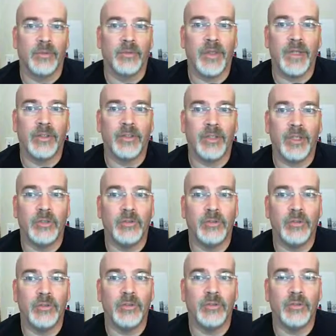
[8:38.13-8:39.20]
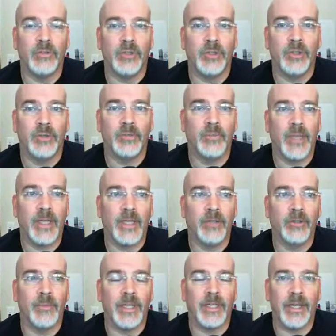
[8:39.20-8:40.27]
things that you do may
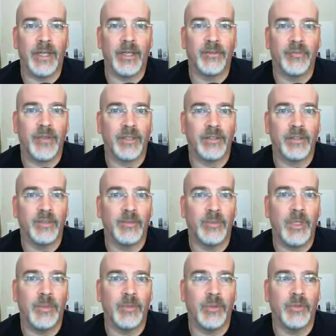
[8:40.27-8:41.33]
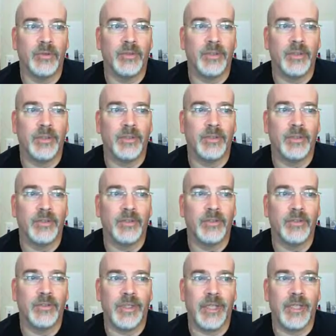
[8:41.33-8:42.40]
or may not affect other people.
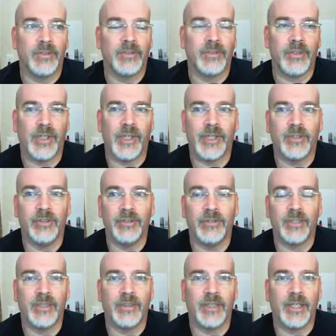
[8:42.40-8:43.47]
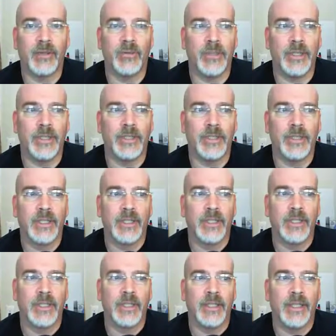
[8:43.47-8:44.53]
So you can't just say, I can do anything I want,
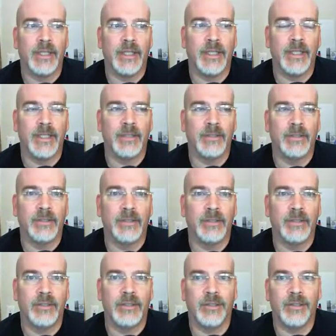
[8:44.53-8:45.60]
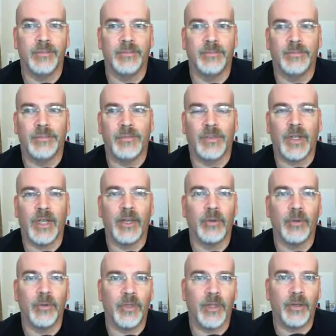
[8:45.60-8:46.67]
and, to
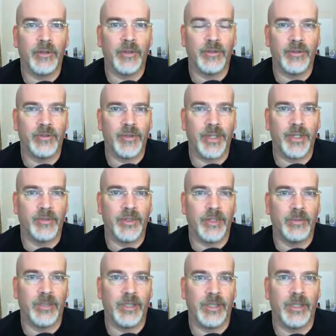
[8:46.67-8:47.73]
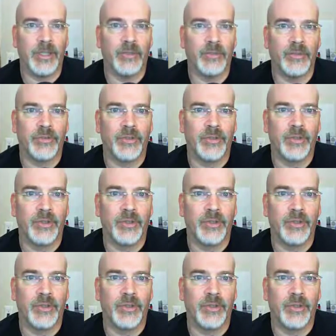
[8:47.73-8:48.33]
hell with how this affects anybody else.